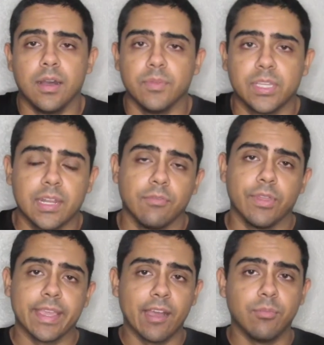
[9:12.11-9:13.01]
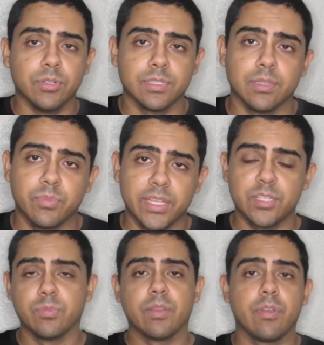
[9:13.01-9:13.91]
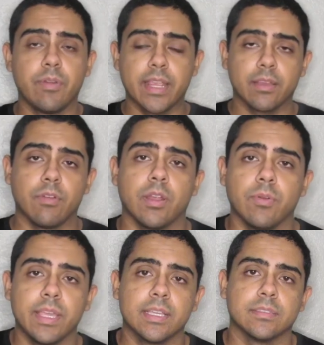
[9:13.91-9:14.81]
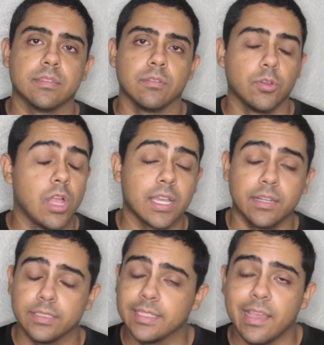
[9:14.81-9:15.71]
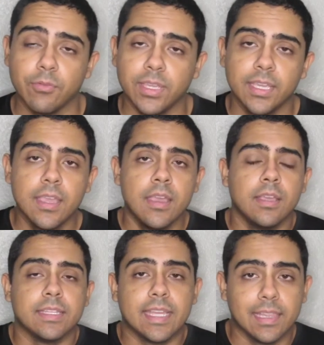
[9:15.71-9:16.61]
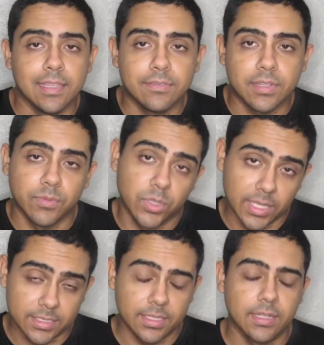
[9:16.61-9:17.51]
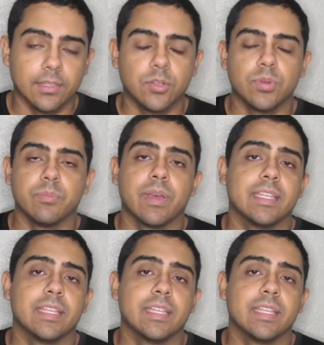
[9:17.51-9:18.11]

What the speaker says: You could have weak elbows on the bench. You may re-rack it right away because your lockout is that weak. Deadlift, I'm going to get to that in a little bit.